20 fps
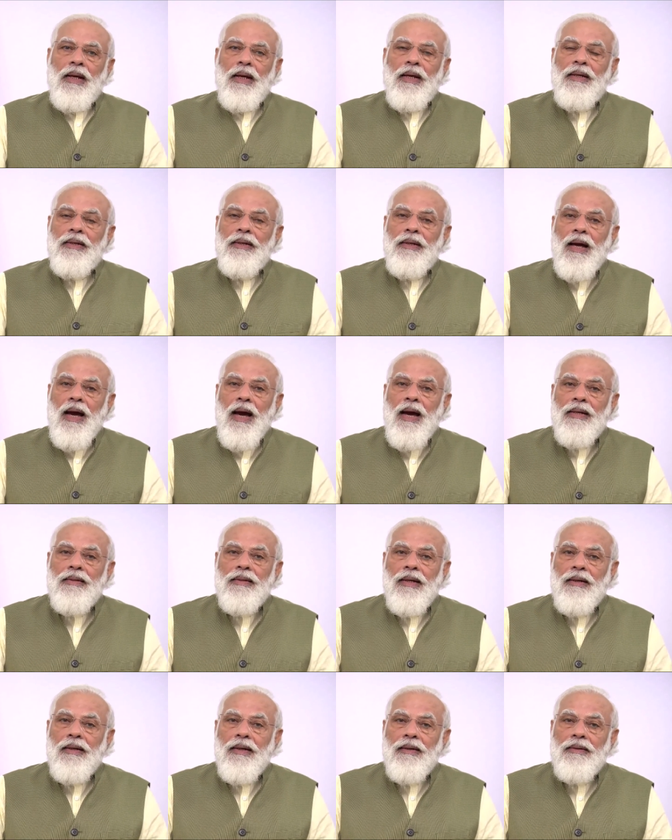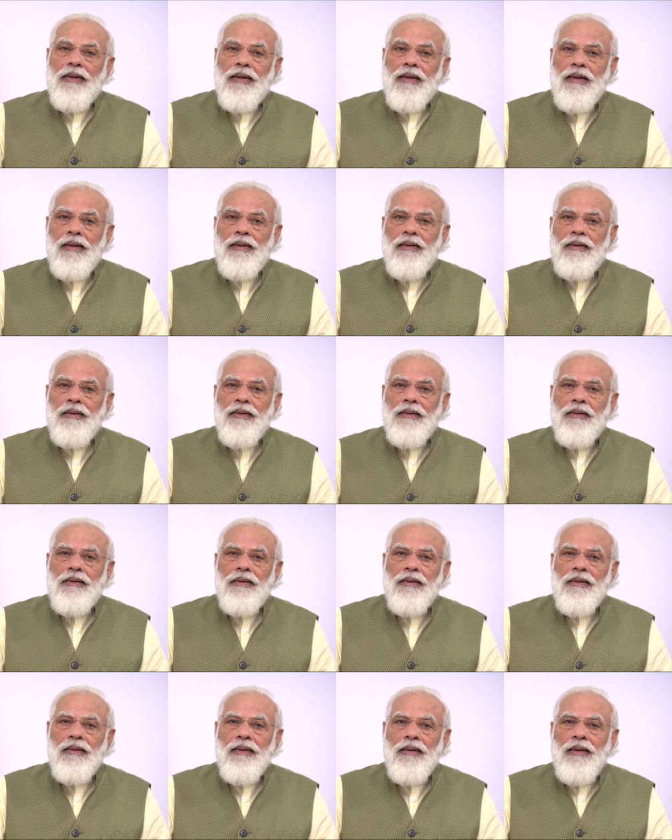India has undertaken
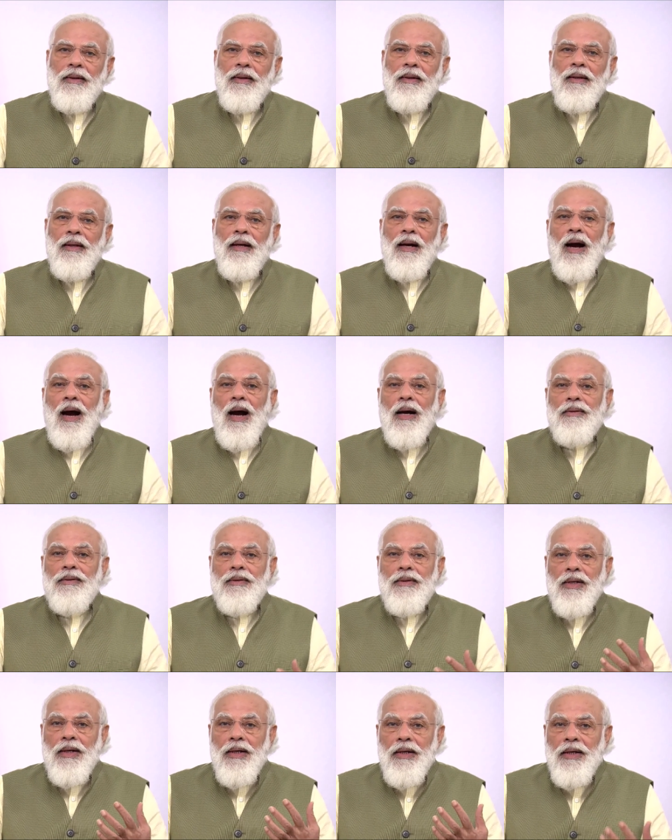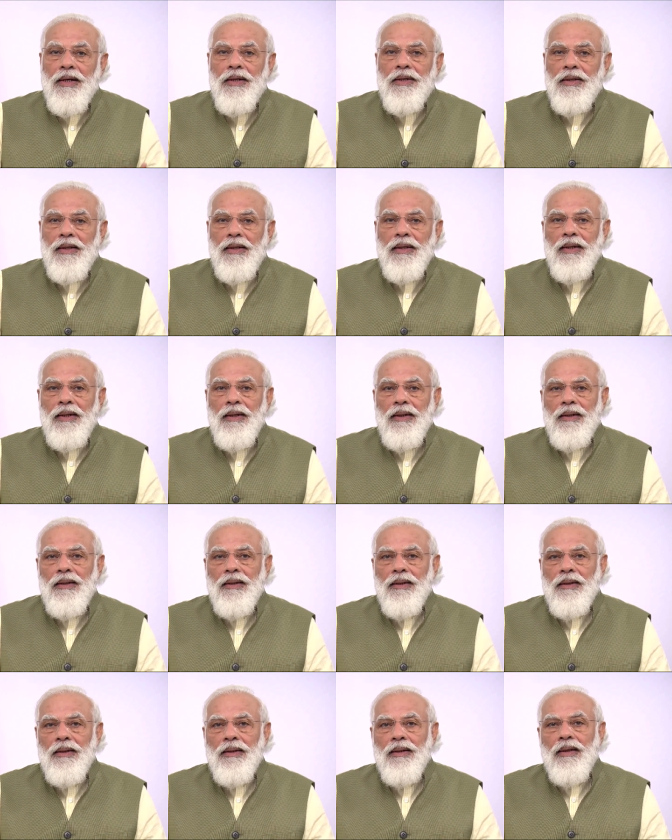a trinity
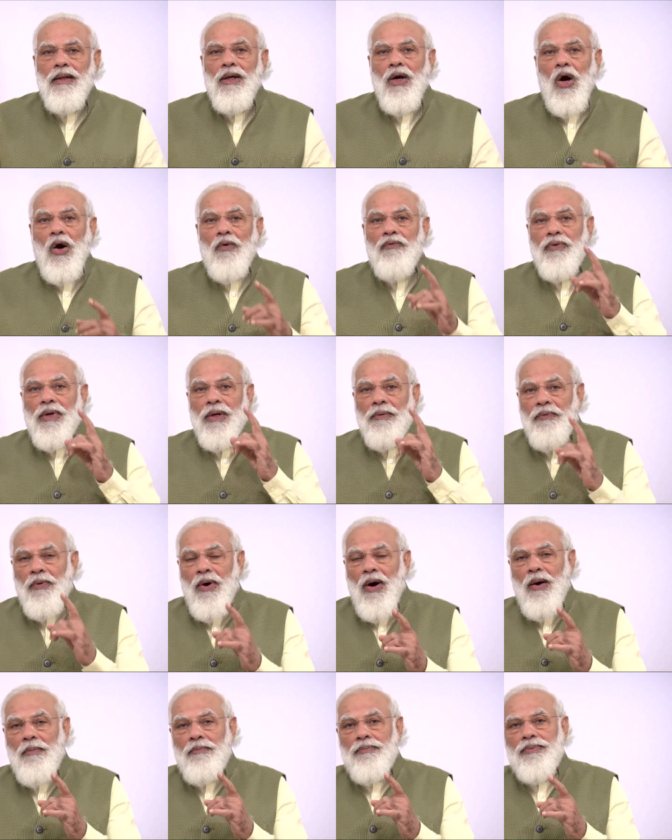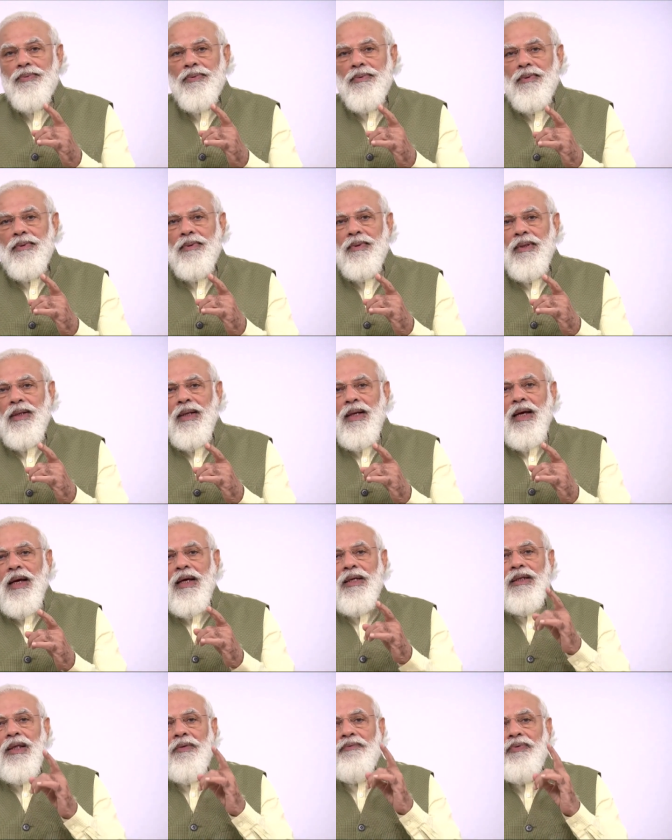of reforms
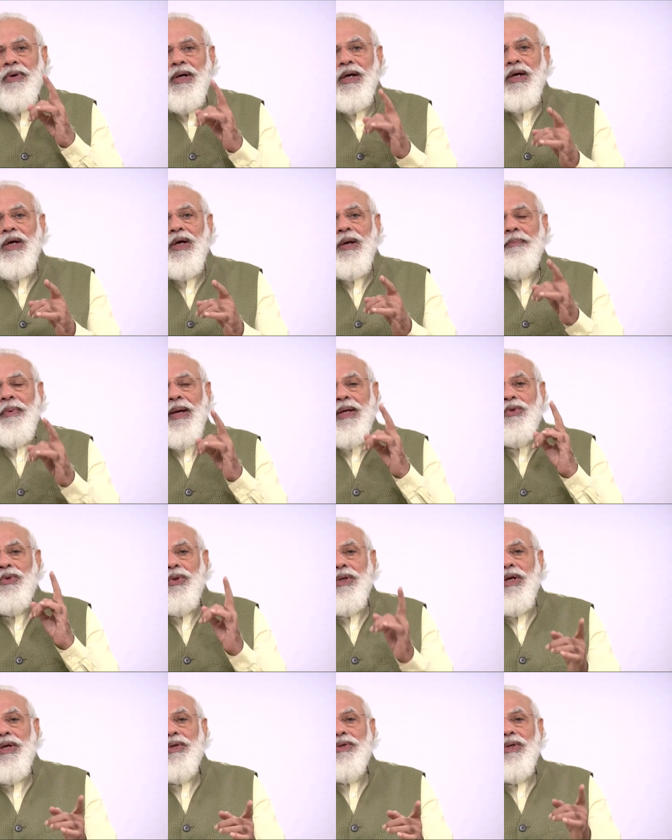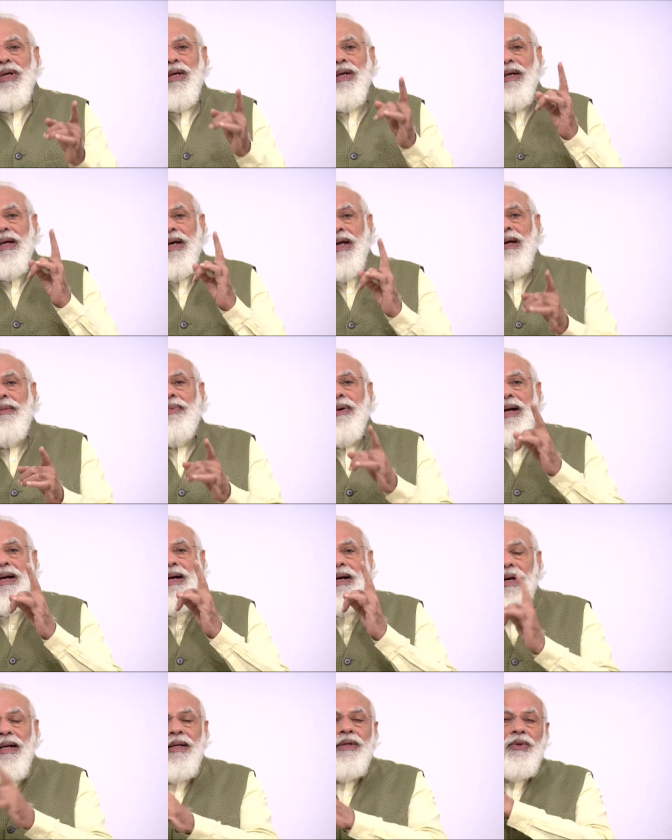in the field of education, labor
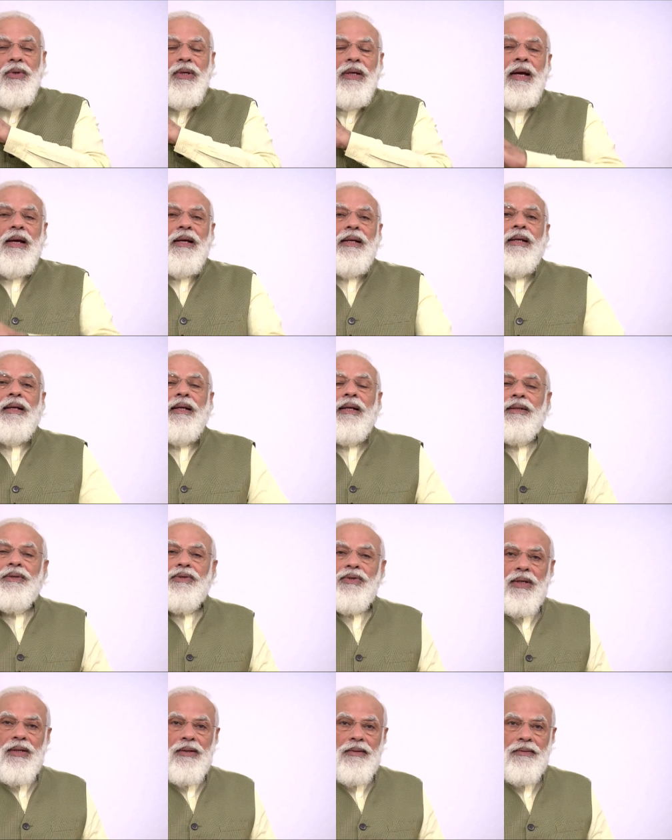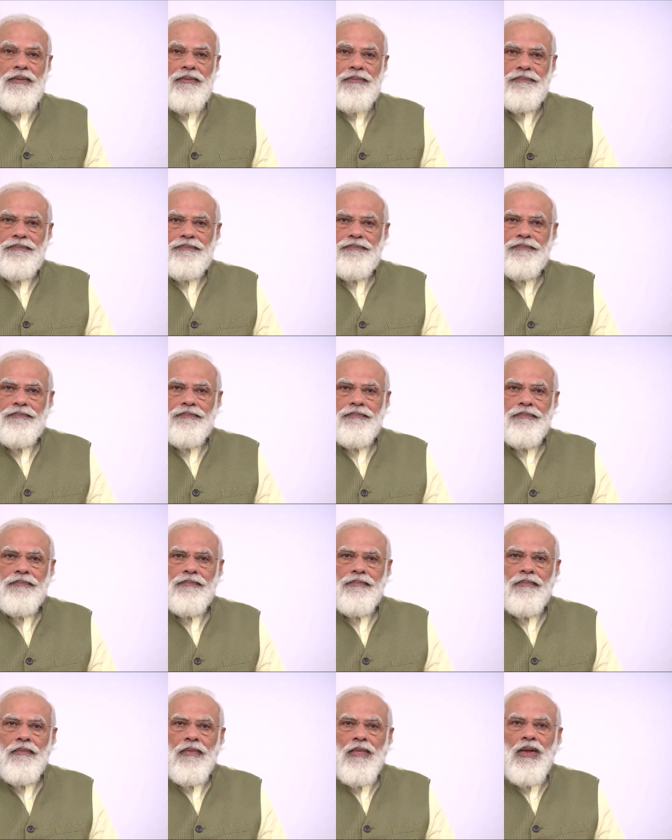and agriculture.
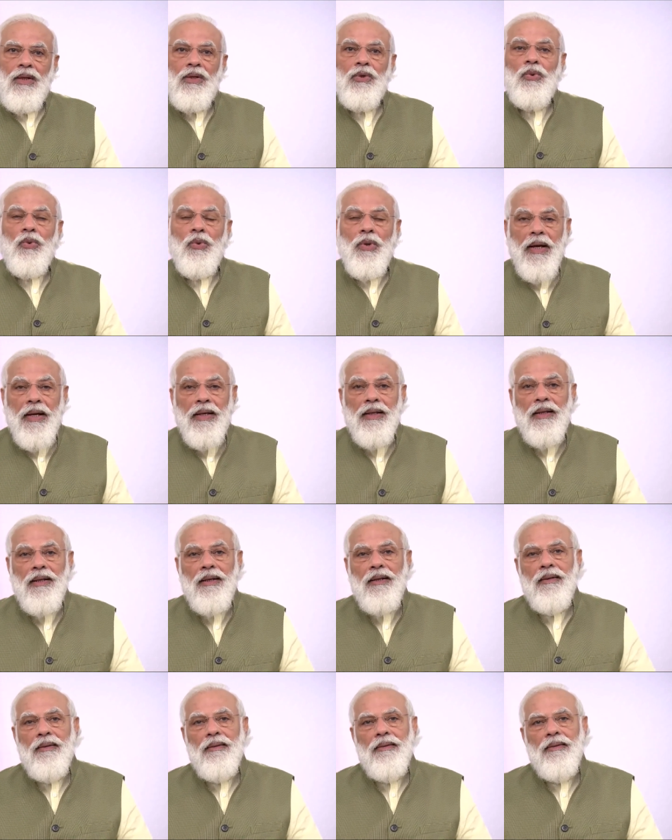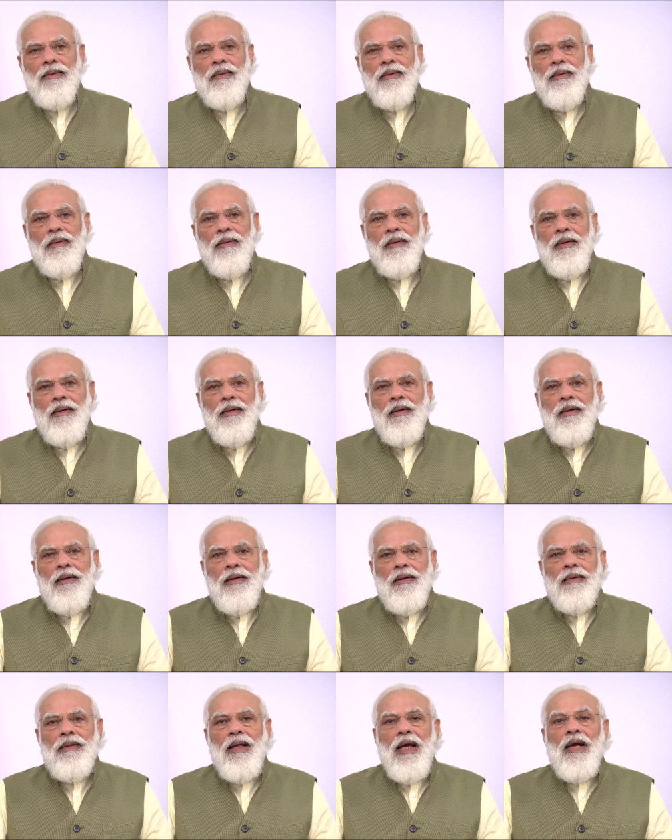Together,
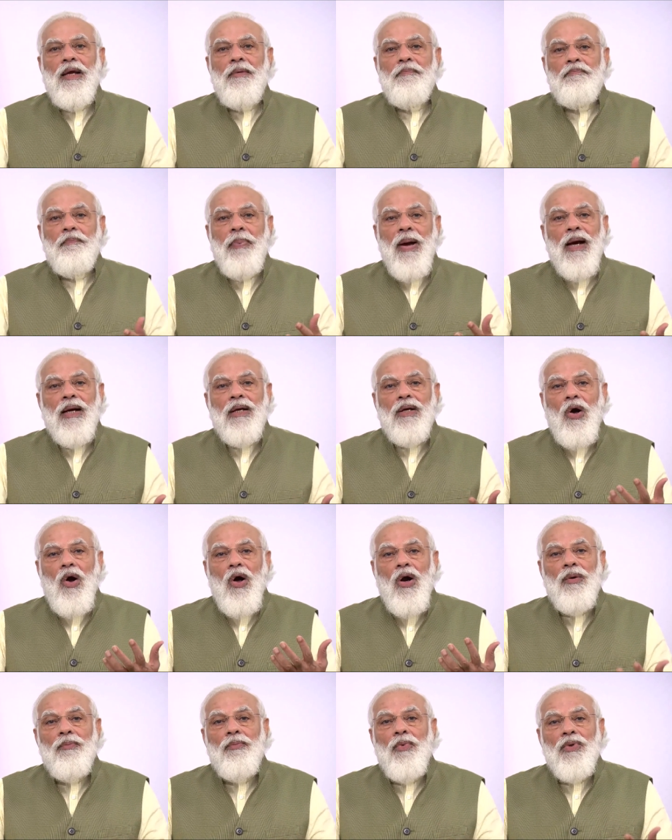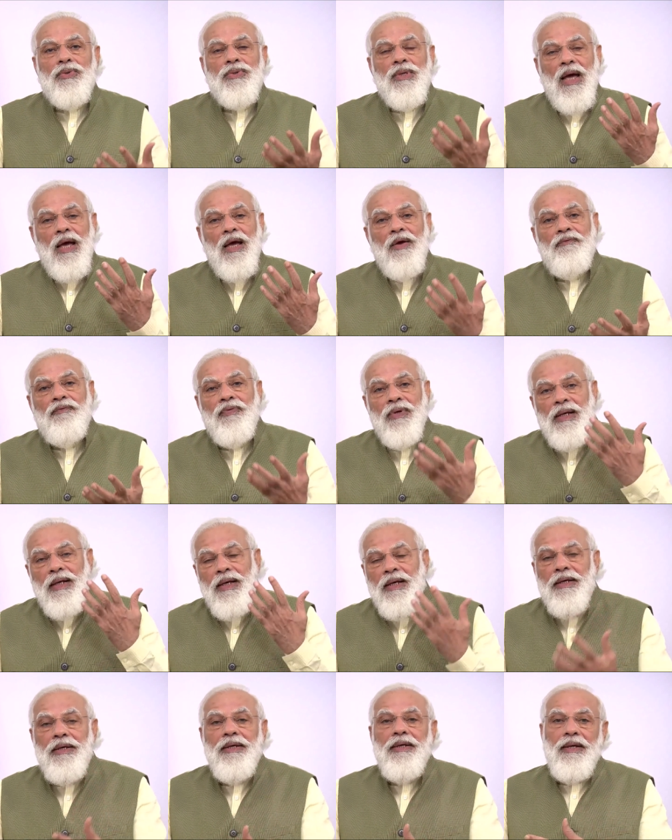they impact almost every
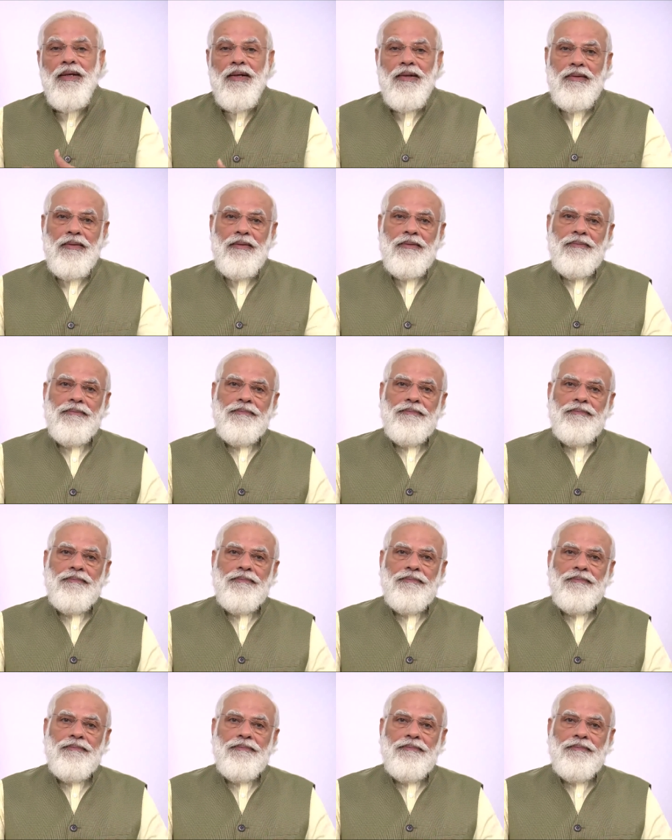Indian.